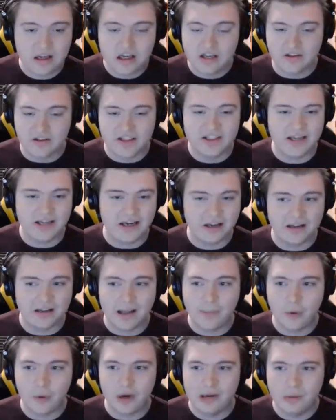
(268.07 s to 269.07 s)
the second
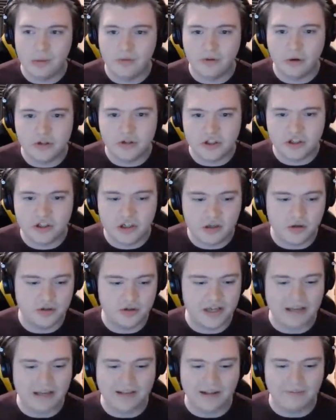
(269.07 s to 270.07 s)
that polymorph goes on you, you
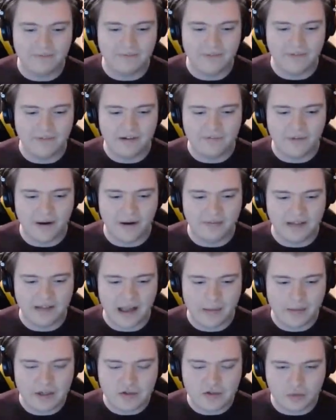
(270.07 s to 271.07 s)
take that 55
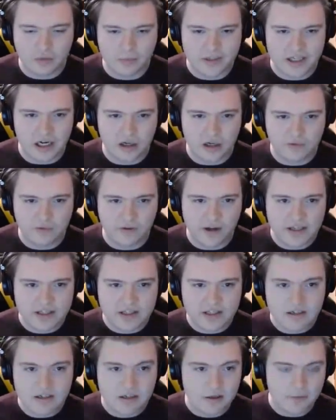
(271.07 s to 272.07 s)
damage from a Sacrifice,